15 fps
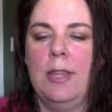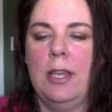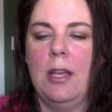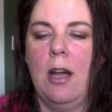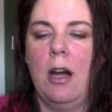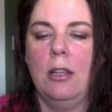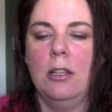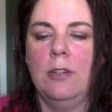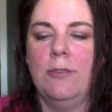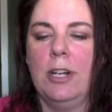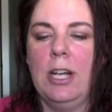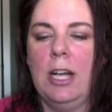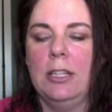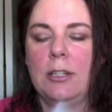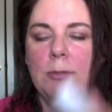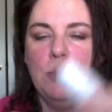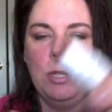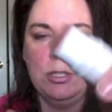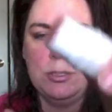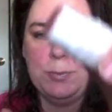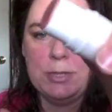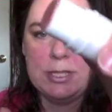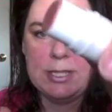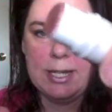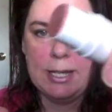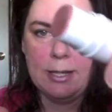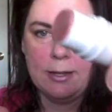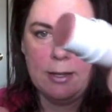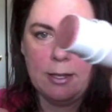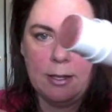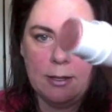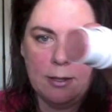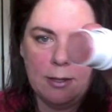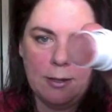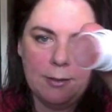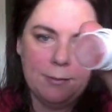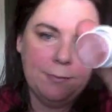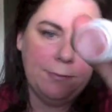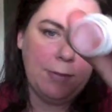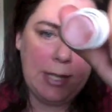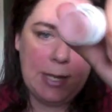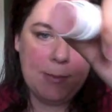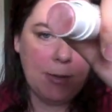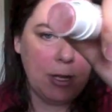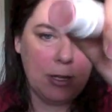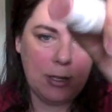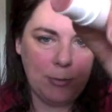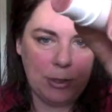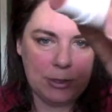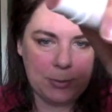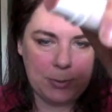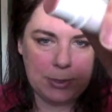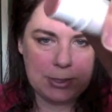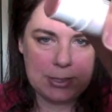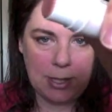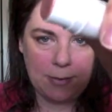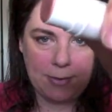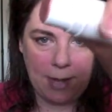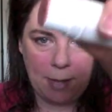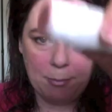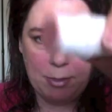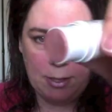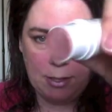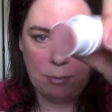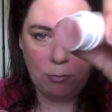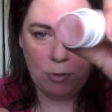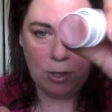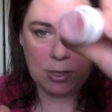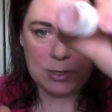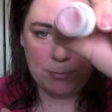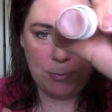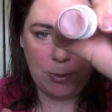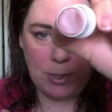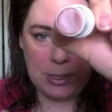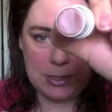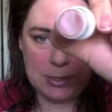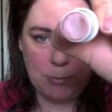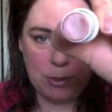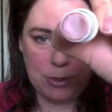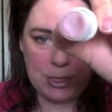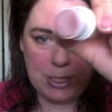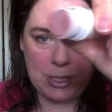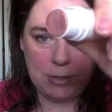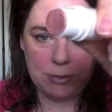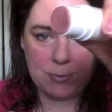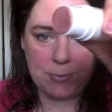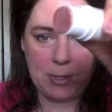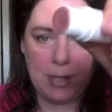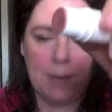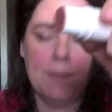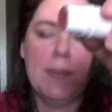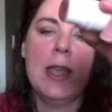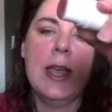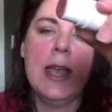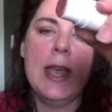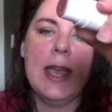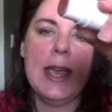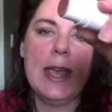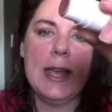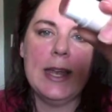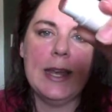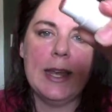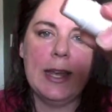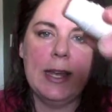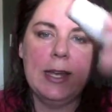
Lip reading: all over color multiple stick that I keep calling it multiple. It's not that, but it works. It's a multi-use thing. It